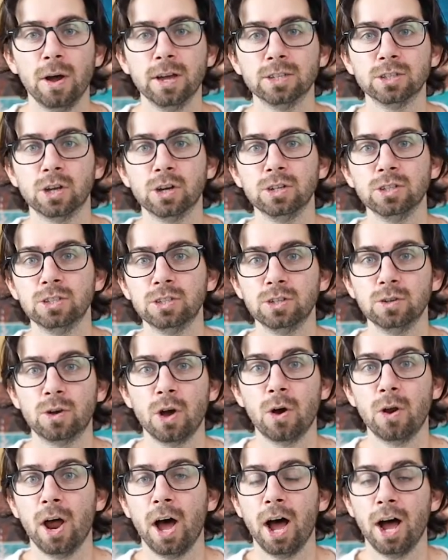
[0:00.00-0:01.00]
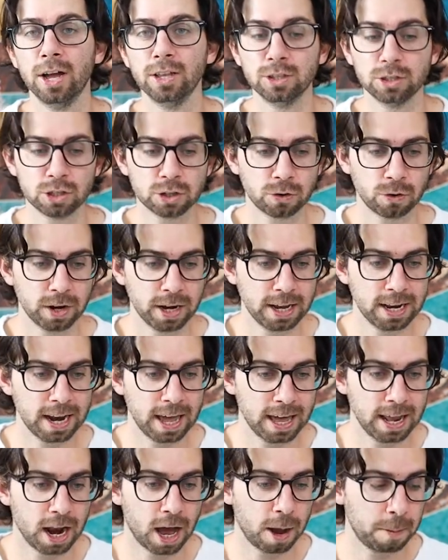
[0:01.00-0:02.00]
as long as you go to Unscreen
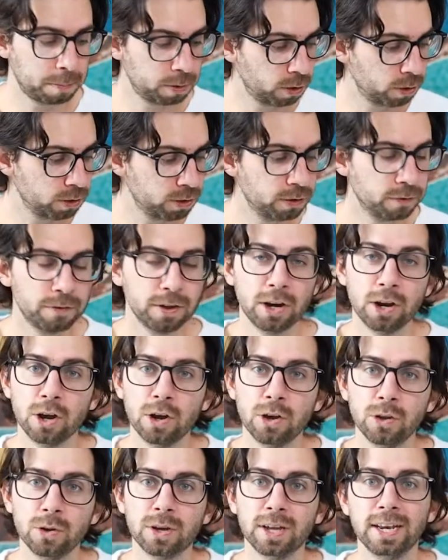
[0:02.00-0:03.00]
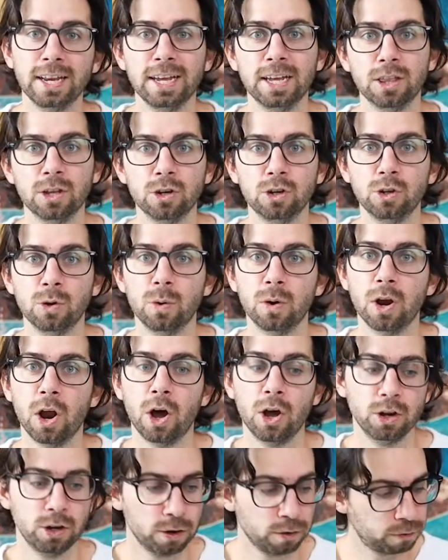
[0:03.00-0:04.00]
and upload your video, you could either do it
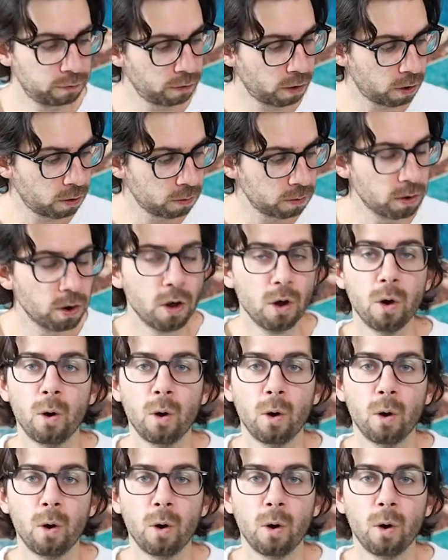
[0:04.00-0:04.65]
on your phone